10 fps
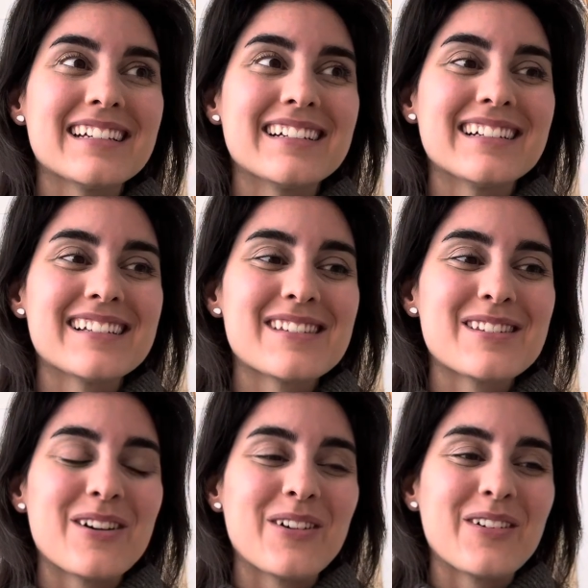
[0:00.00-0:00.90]
here.
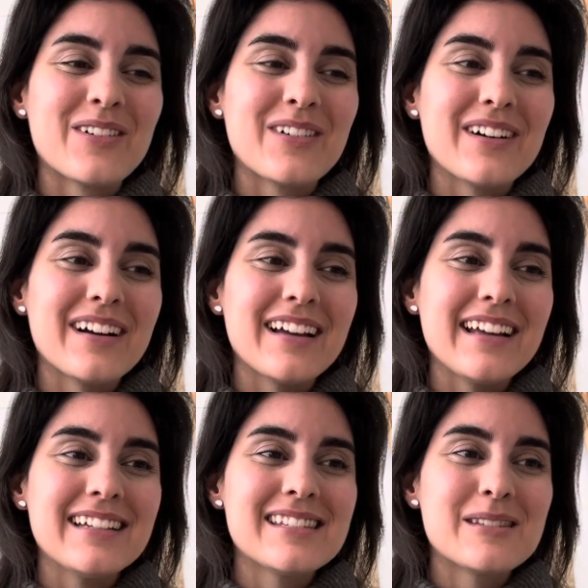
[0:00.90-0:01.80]
So,
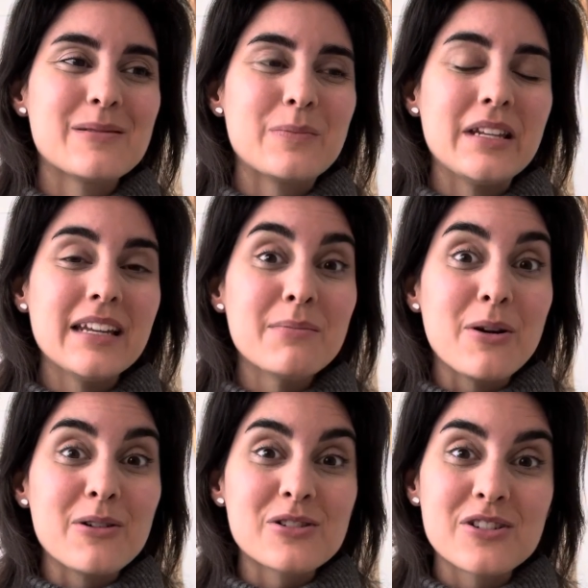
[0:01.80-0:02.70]
it's been an
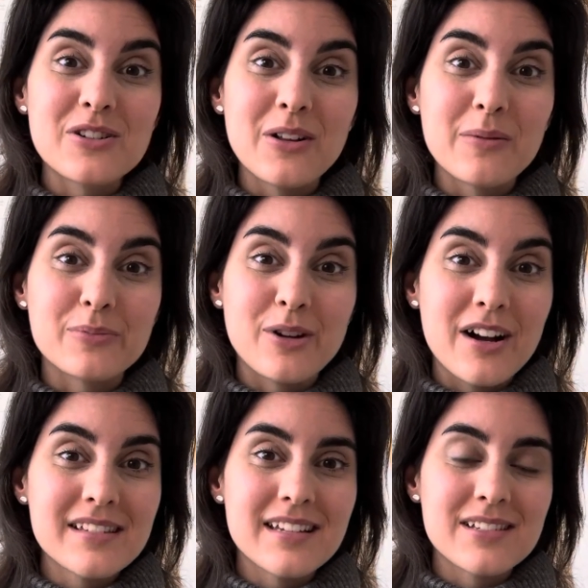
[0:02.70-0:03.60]
emotional
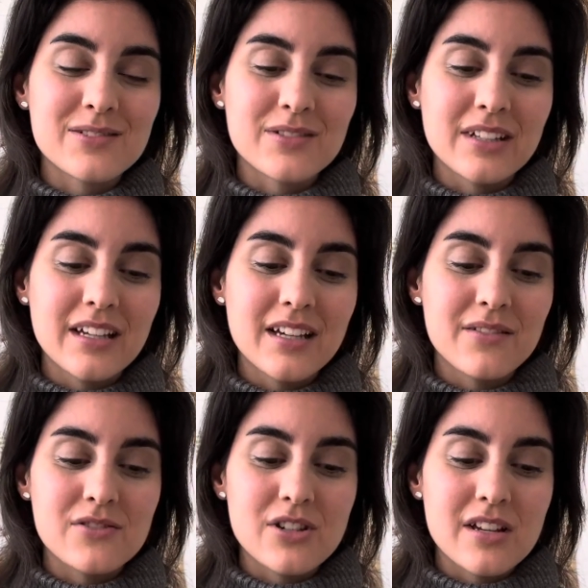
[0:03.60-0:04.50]
process, really,
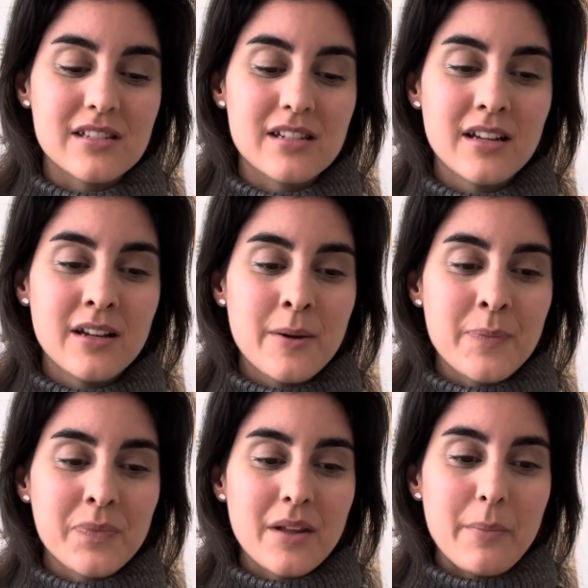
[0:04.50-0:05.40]
of just
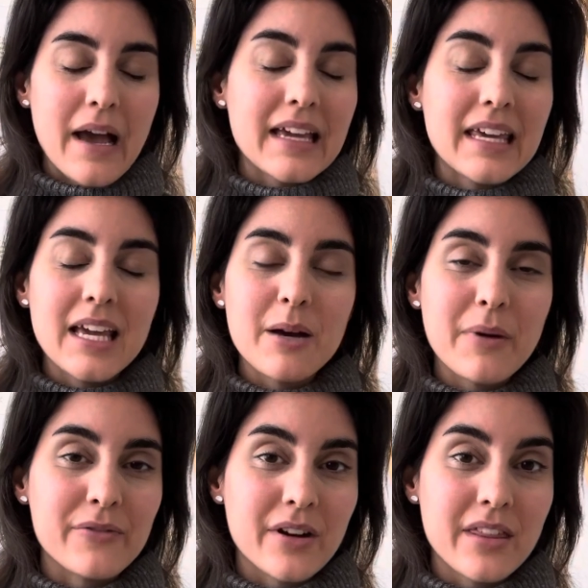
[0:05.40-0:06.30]
packing up
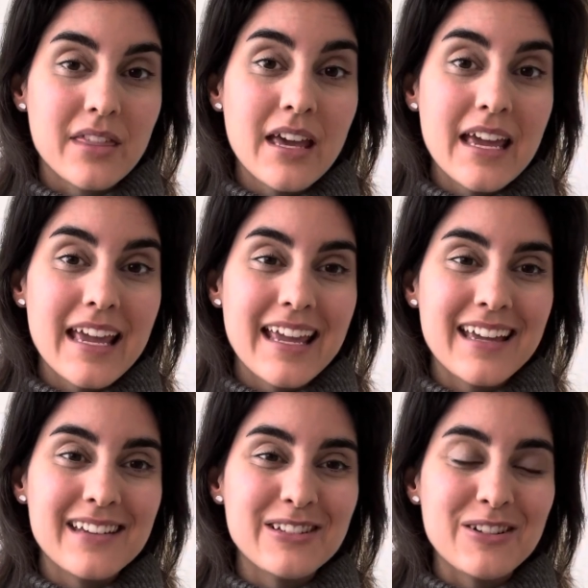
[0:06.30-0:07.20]
everything
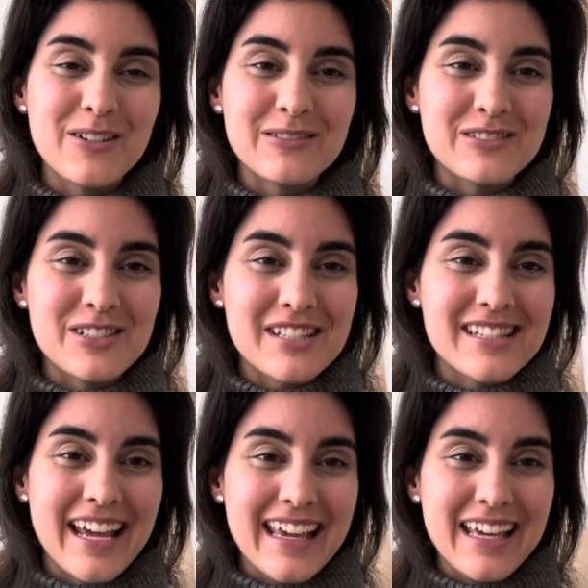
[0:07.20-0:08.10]
and
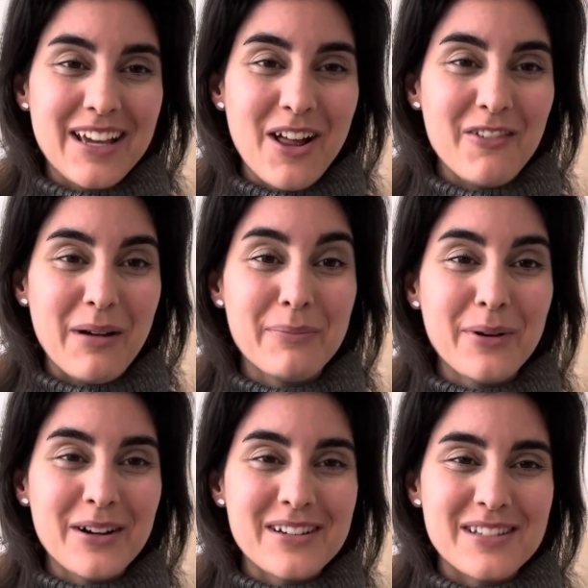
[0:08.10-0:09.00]
just taking all of my
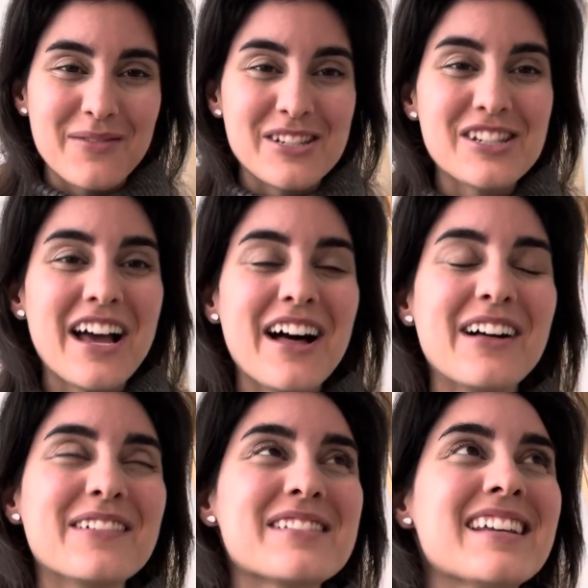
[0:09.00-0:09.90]
books off the
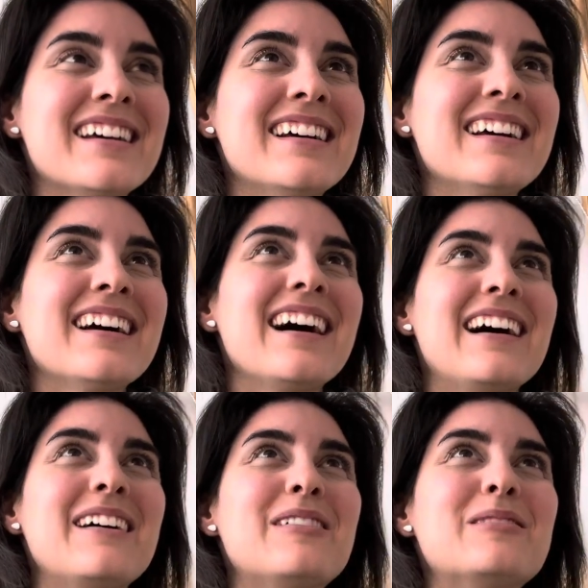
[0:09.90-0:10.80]
shelves
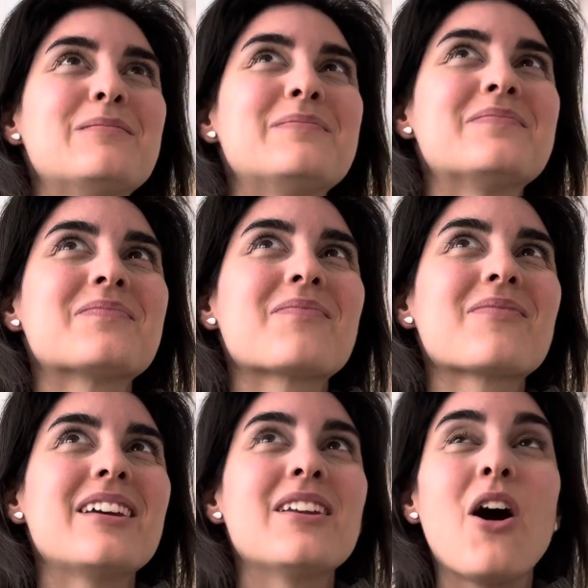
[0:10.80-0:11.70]

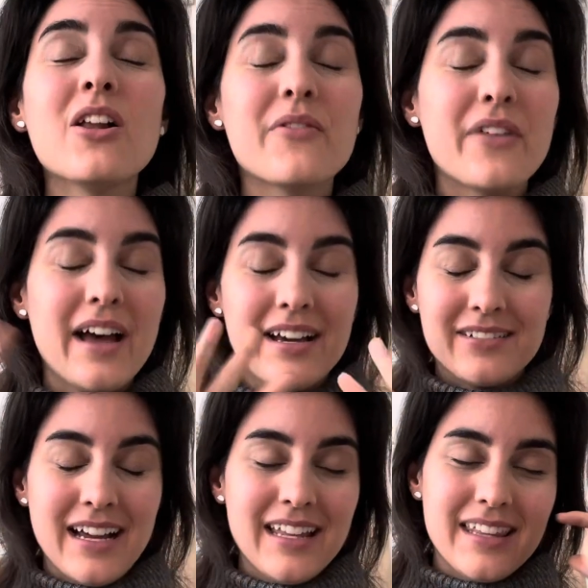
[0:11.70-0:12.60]
and all of that,
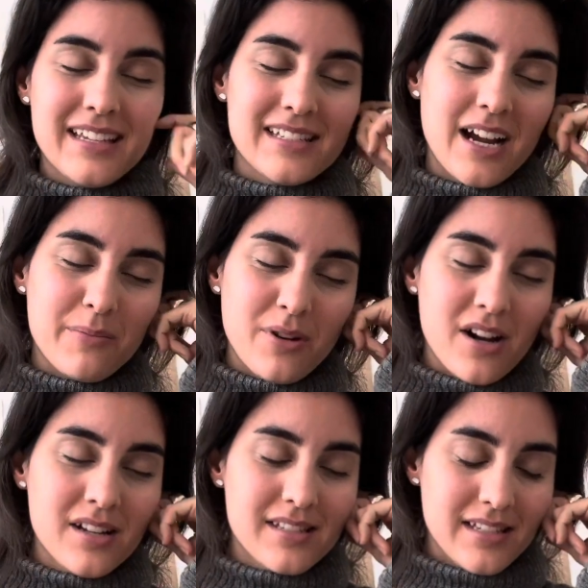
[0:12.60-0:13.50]
right? The entire
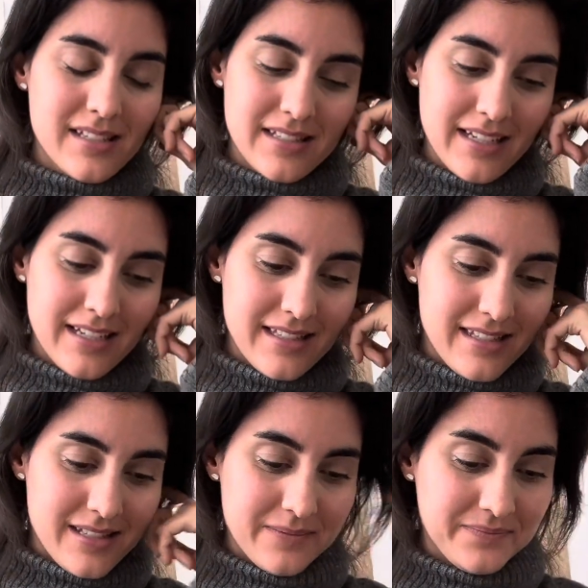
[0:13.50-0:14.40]
process is like
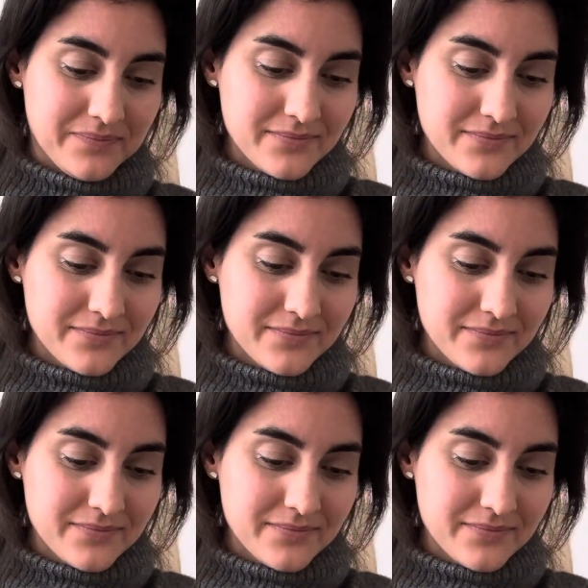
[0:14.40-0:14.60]
it's